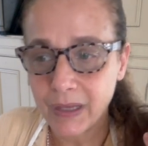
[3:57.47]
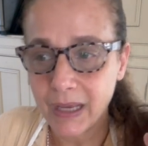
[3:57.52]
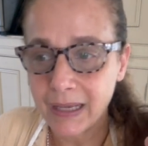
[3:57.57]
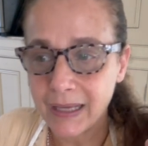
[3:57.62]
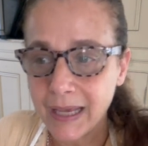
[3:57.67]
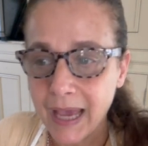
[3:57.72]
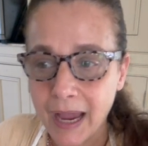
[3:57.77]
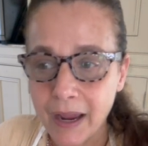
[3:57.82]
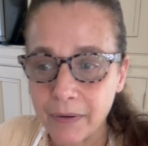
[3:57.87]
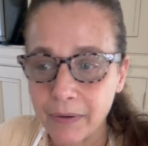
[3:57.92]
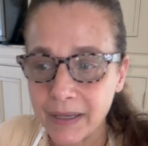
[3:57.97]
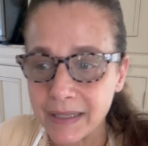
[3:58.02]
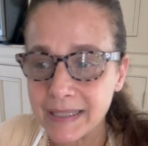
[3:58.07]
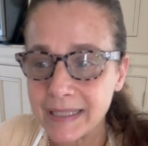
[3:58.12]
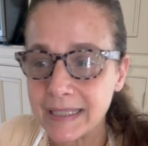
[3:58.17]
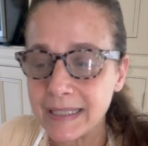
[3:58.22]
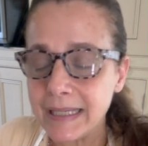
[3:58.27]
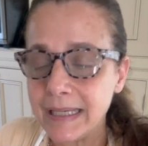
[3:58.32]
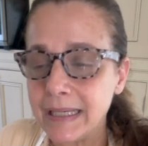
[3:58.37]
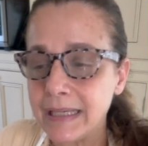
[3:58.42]
carrot
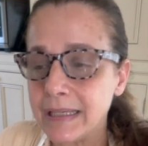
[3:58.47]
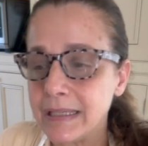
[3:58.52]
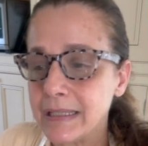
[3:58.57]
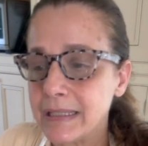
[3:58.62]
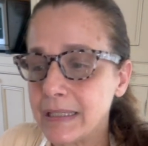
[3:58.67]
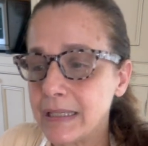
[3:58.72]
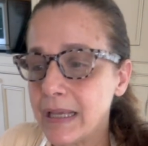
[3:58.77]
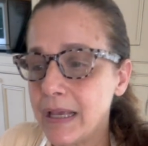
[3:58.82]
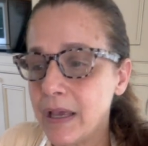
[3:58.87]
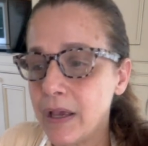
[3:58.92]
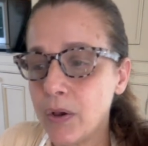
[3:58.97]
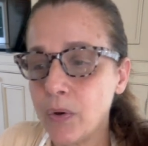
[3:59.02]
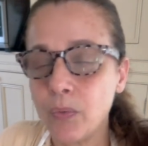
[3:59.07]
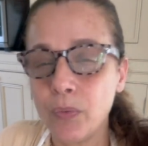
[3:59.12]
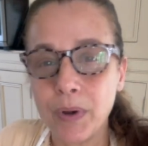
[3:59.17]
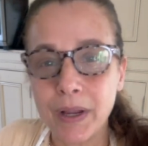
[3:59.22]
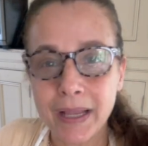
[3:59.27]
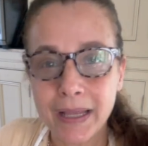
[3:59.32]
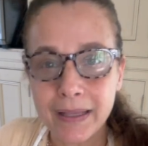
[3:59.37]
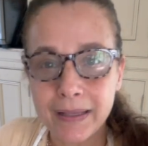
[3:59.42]
sticks,
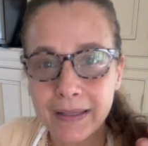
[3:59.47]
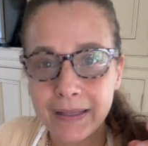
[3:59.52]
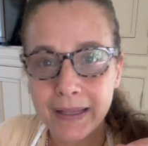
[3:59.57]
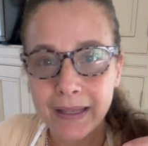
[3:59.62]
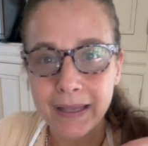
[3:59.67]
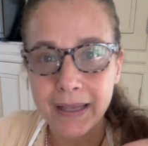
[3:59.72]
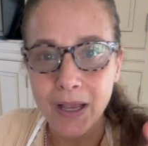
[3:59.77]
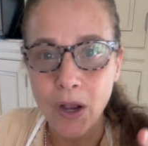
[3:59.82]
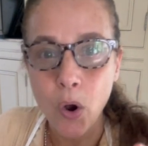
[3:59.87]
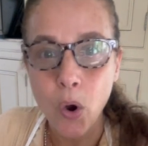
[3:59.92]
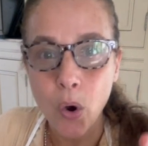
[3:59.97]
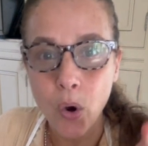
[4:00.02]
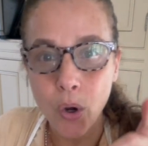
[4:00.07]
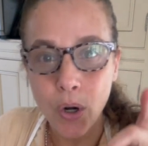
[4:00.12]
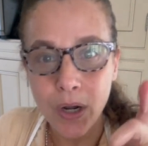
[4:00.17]
with whole